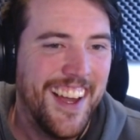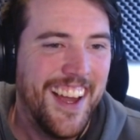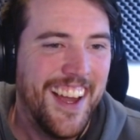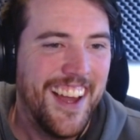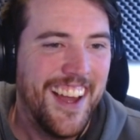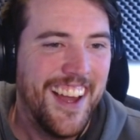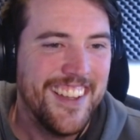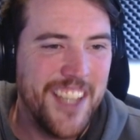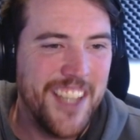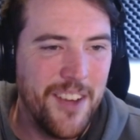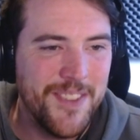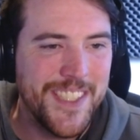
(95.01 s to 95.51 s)

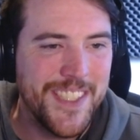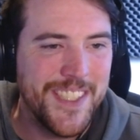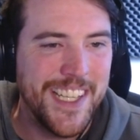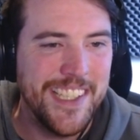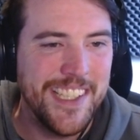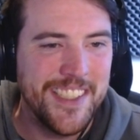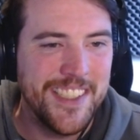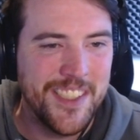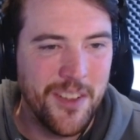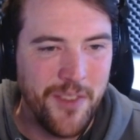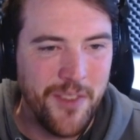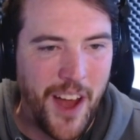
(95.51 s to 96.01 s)
Chef's
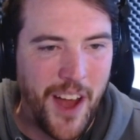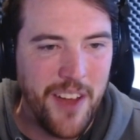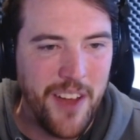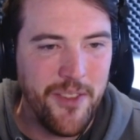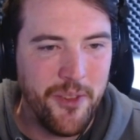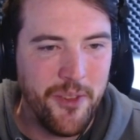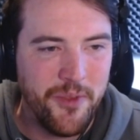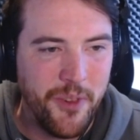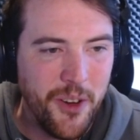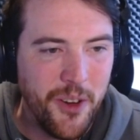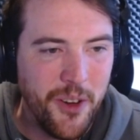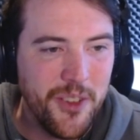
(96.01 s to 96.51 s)
kiss, survive a
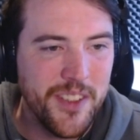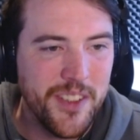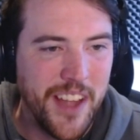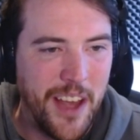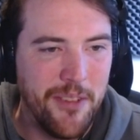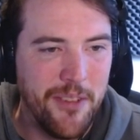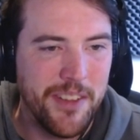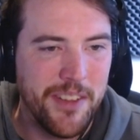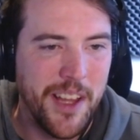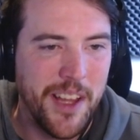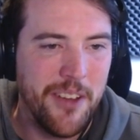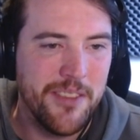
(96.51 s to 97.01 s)
full day
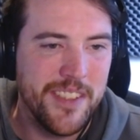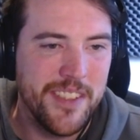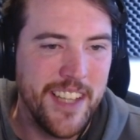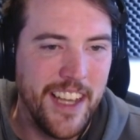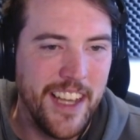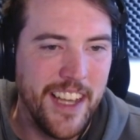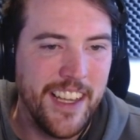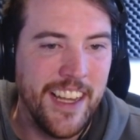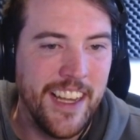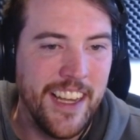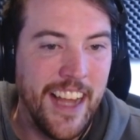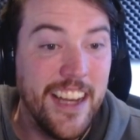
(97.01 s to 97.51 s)
without
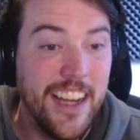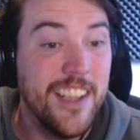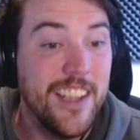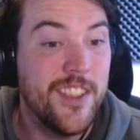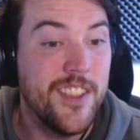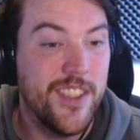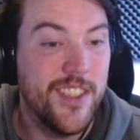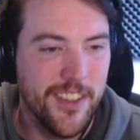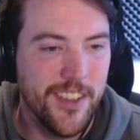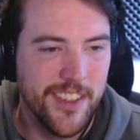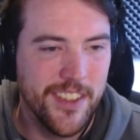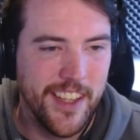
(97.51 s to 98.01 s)
taking any
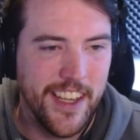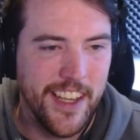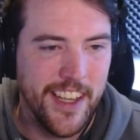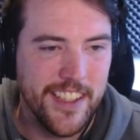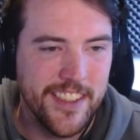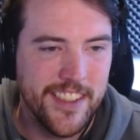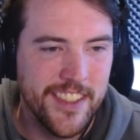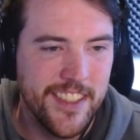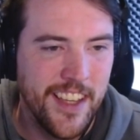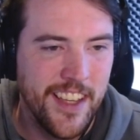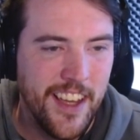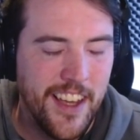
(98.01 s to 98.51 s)
shield
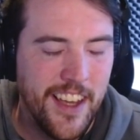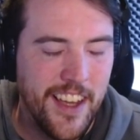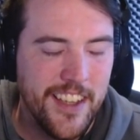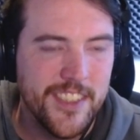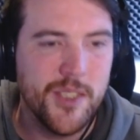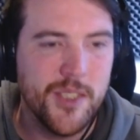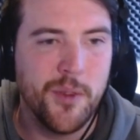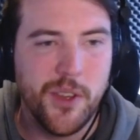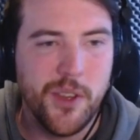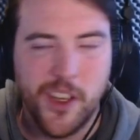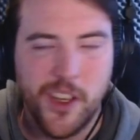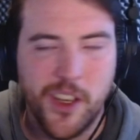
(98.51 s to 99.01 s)
hits.
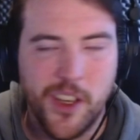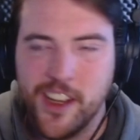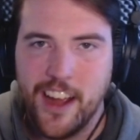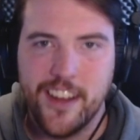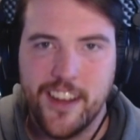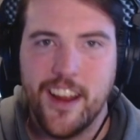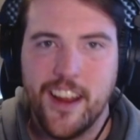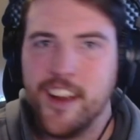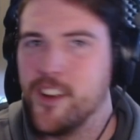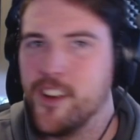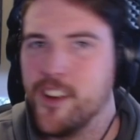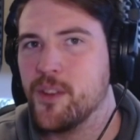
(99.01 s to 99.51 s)
So good,
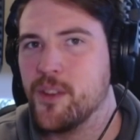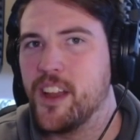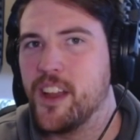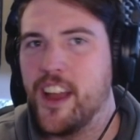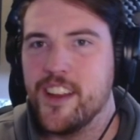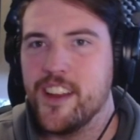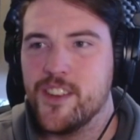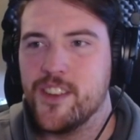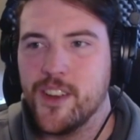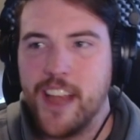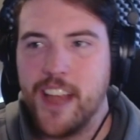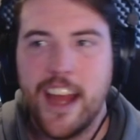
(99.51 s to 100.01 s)
I don't think I
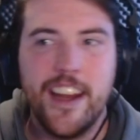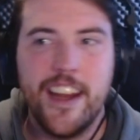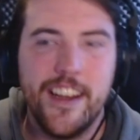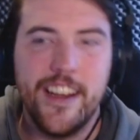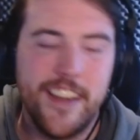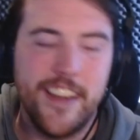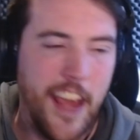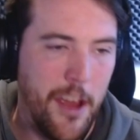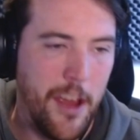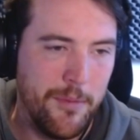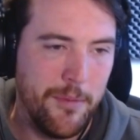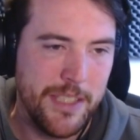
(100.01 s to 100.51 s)
took any
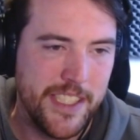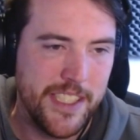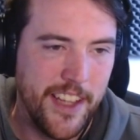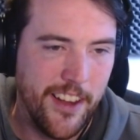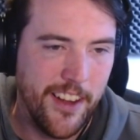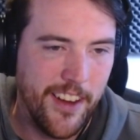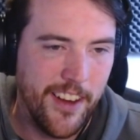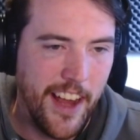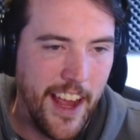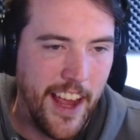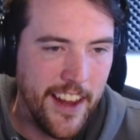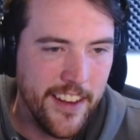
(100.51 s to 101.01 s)
damage
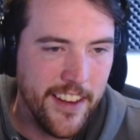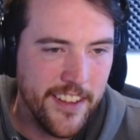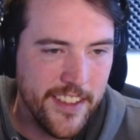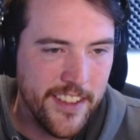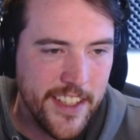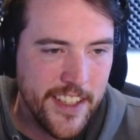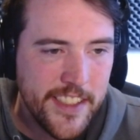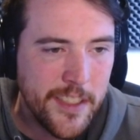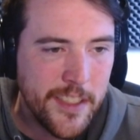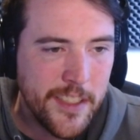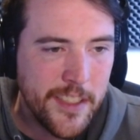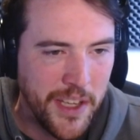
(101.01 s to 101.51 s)
there. And
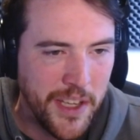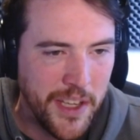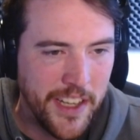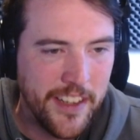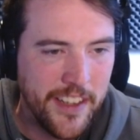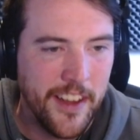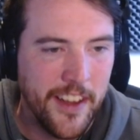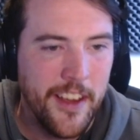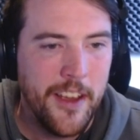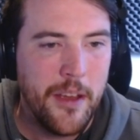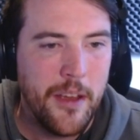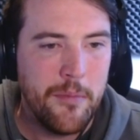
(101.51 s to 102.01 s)
discipline,
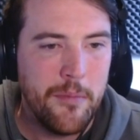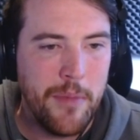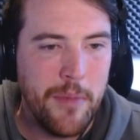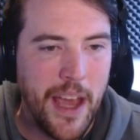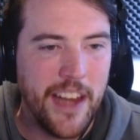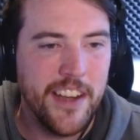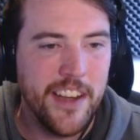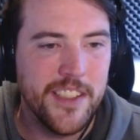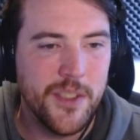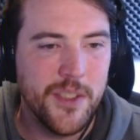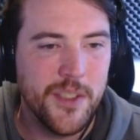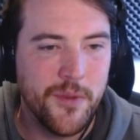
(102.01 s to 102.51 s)

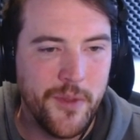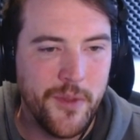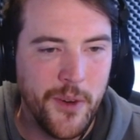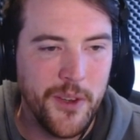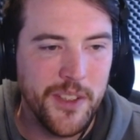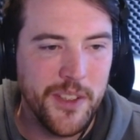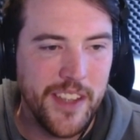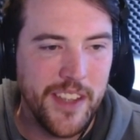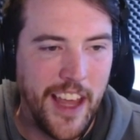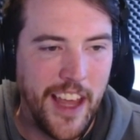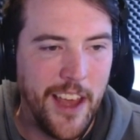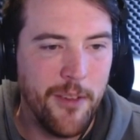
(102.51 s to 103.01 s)
manage a full
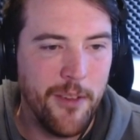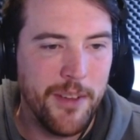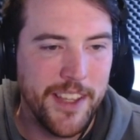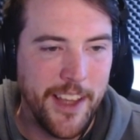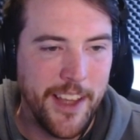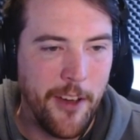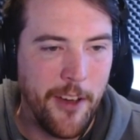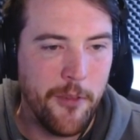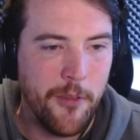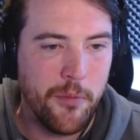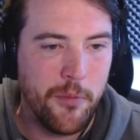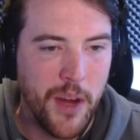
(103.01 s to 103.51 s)
day
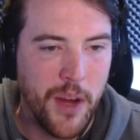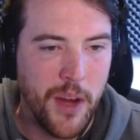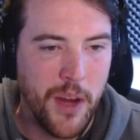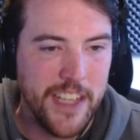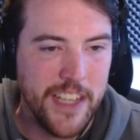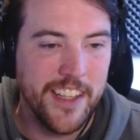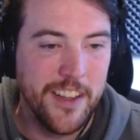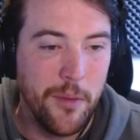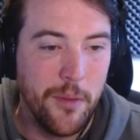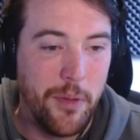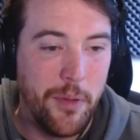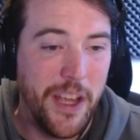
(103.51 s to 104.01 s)
without
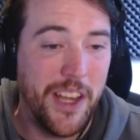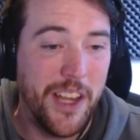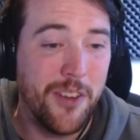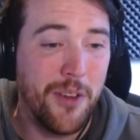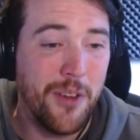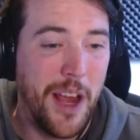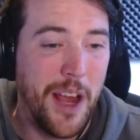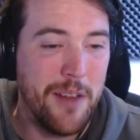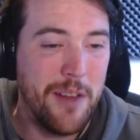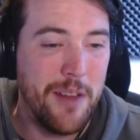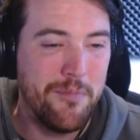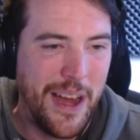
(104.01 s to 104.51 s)
pressing the big
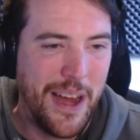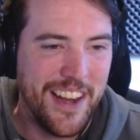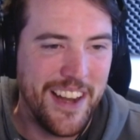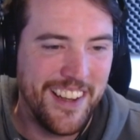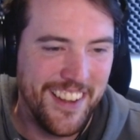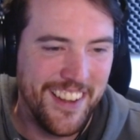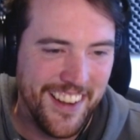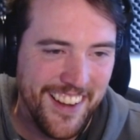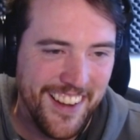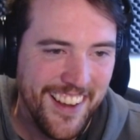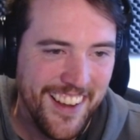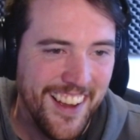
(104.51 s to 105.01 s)
red
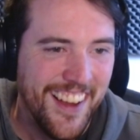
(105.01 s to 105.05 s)
button.